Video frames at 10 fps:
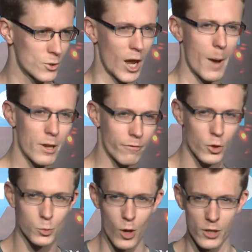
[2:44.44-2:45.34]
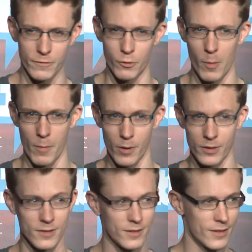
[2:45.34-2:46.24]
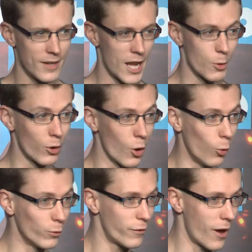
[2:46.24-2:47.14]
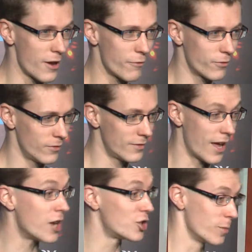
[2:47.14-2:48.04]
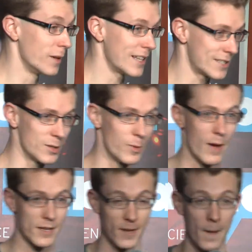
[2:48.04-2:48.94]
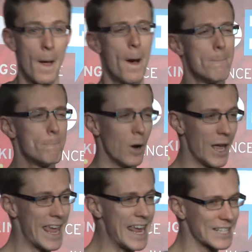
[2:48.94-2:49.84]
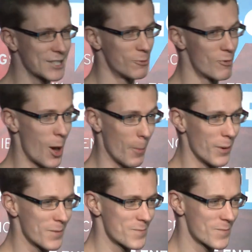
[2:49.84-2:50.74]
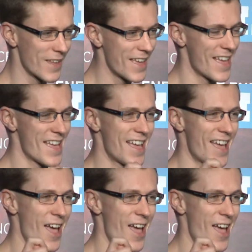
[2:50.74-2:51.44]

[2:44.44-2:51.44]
So how many of those words have you remembered? Anyone got all five? Yeah, you should have been listening to me better. But here's the rub.